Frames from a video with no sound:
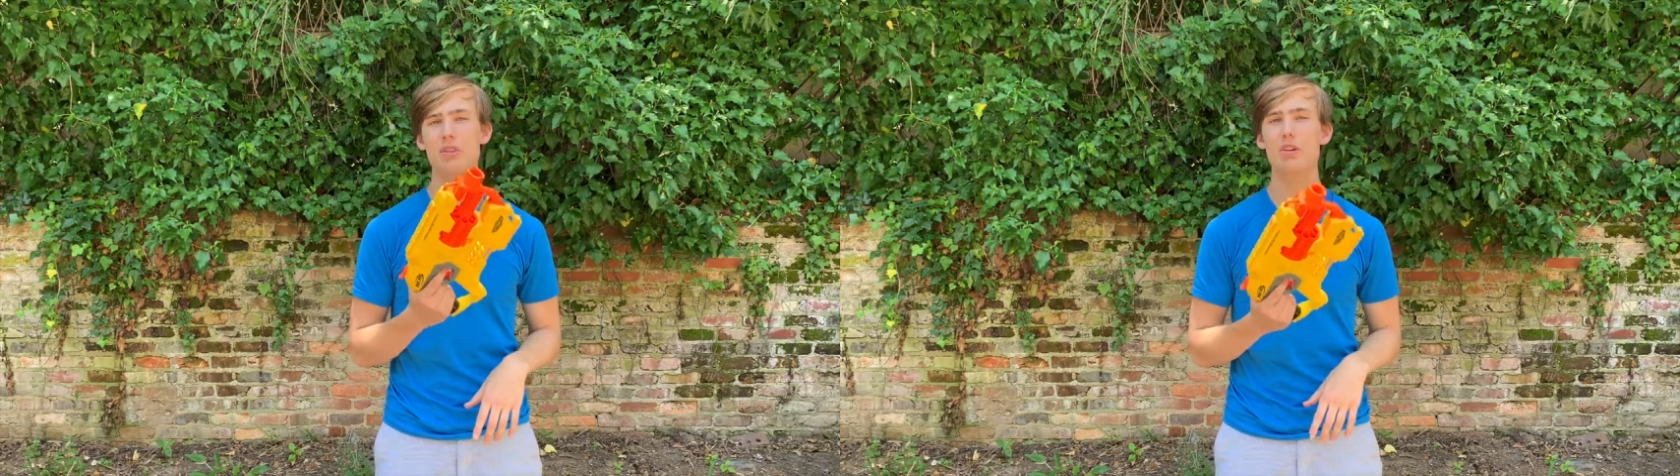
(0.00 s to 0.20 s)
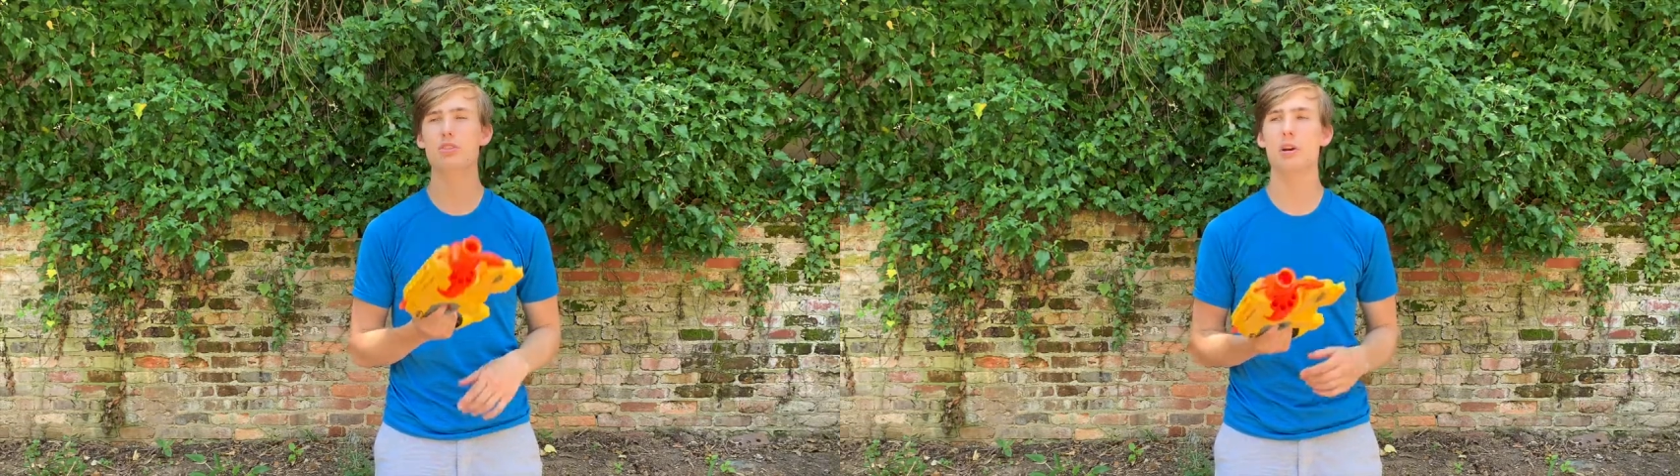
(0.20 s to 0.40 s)

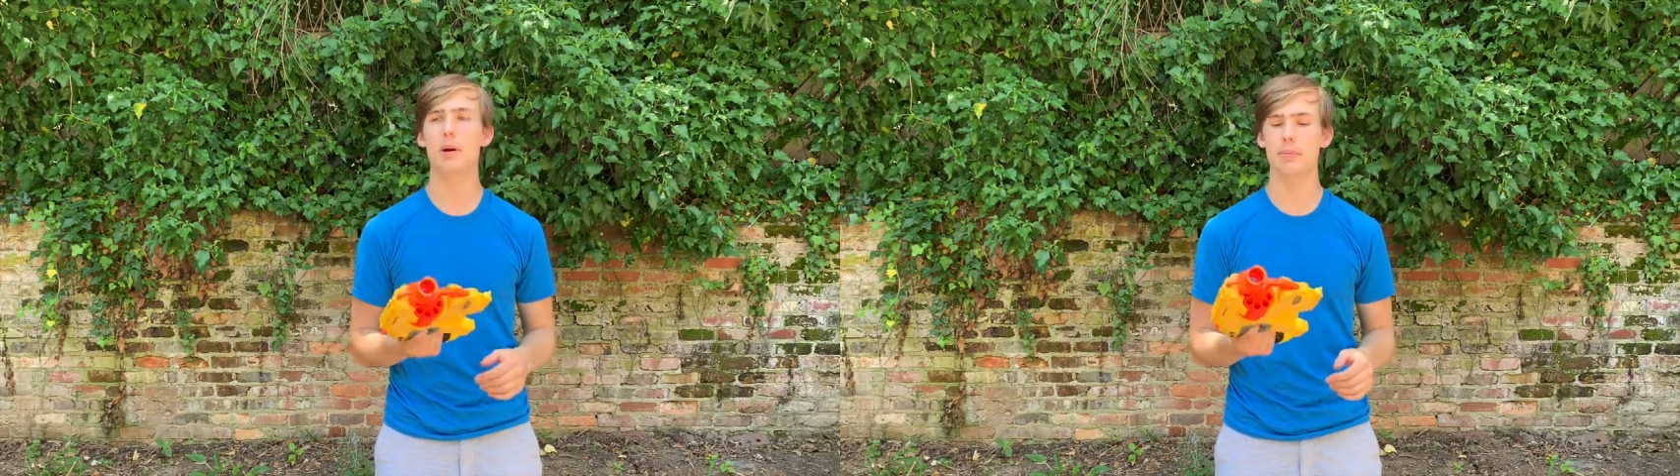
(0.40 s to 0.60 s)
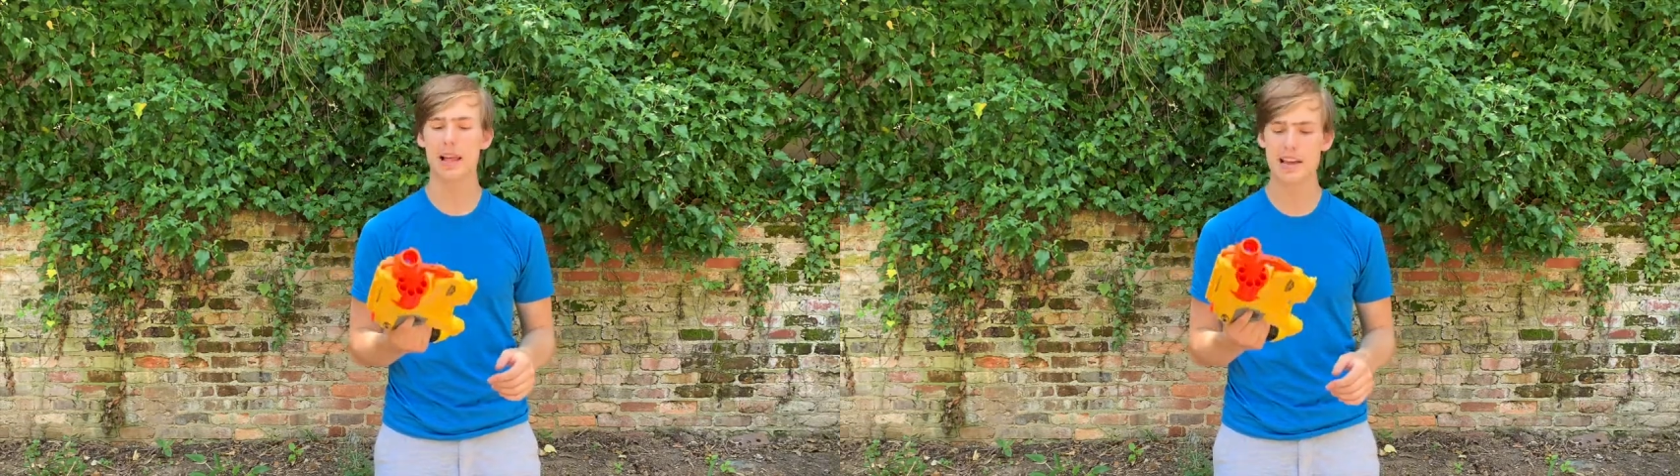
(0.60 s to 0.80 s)
darts on
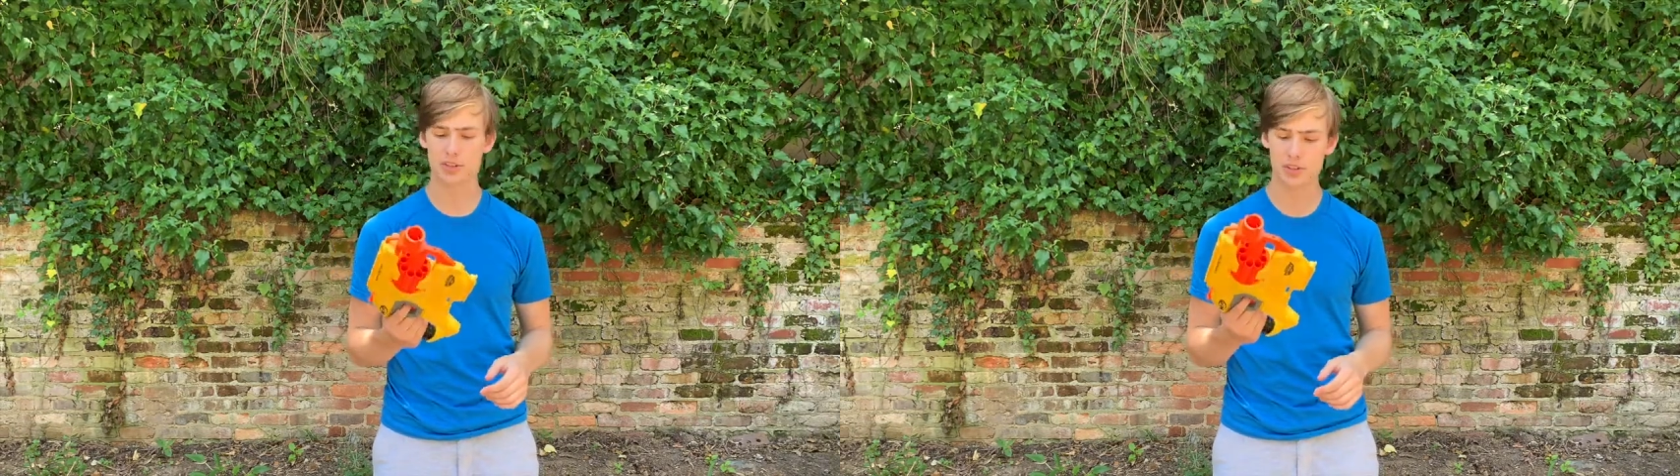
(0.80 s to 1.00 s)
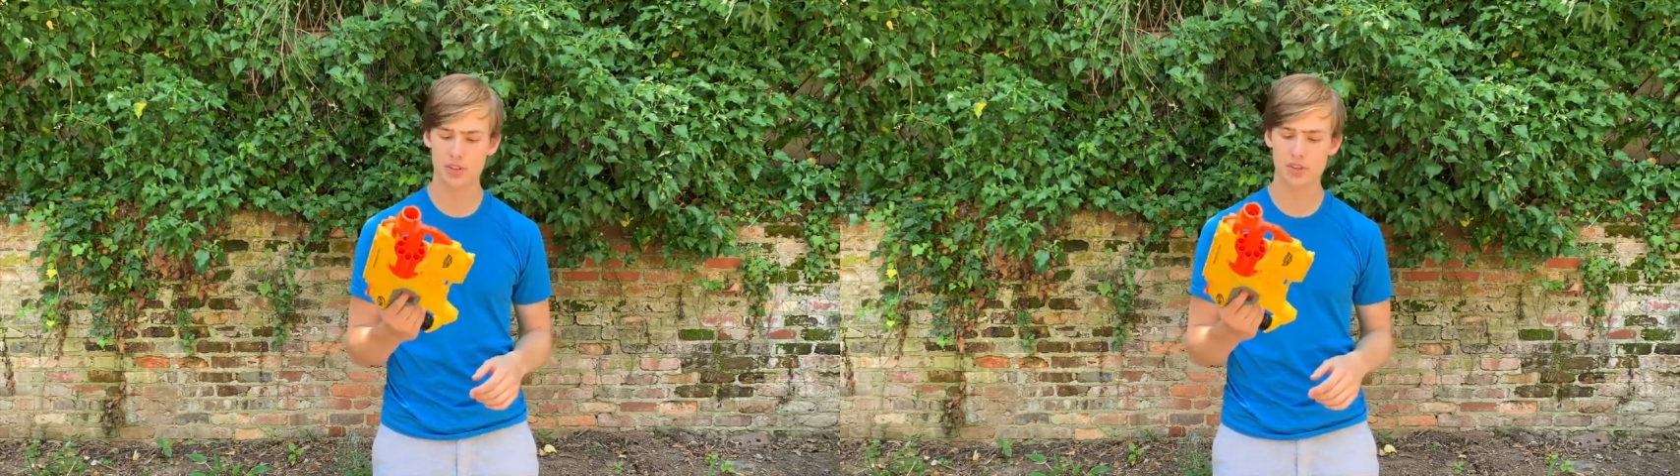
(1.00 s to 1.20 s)
my
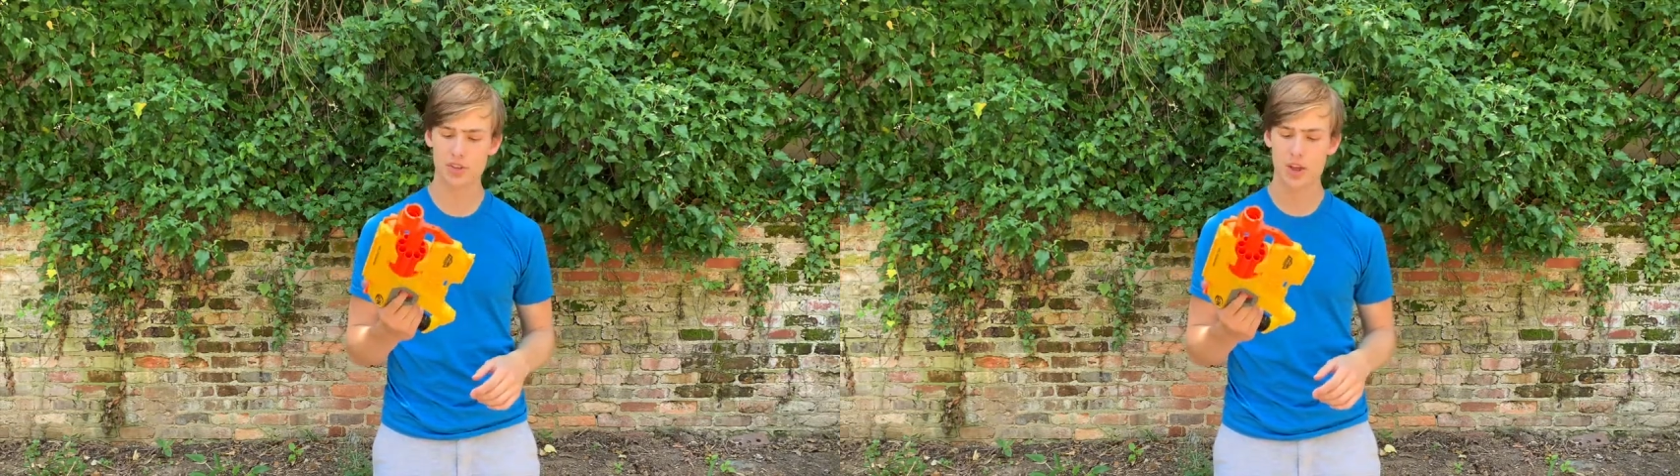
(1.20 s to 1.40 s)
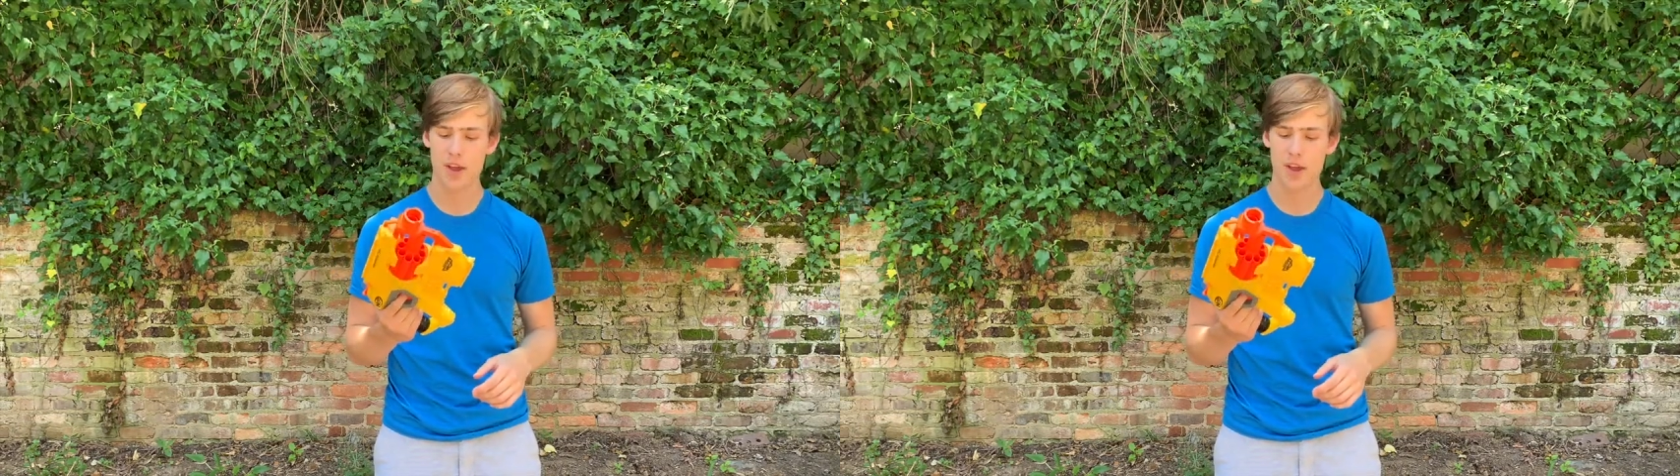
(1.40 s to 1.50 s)
blasters.